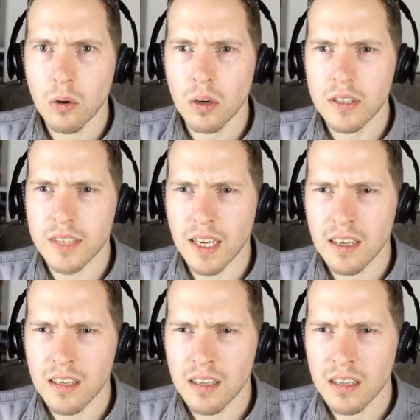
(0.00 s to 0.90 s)
What is that?
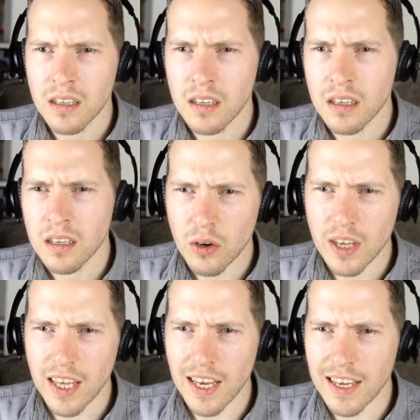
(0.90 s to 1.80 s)

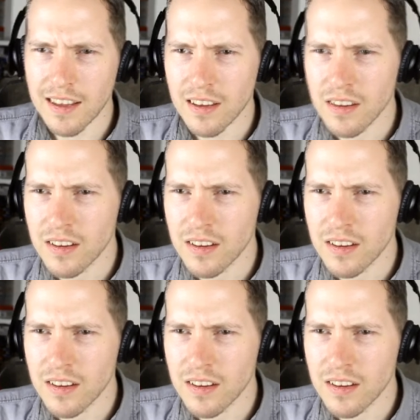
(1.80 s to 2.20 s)
Okay, I...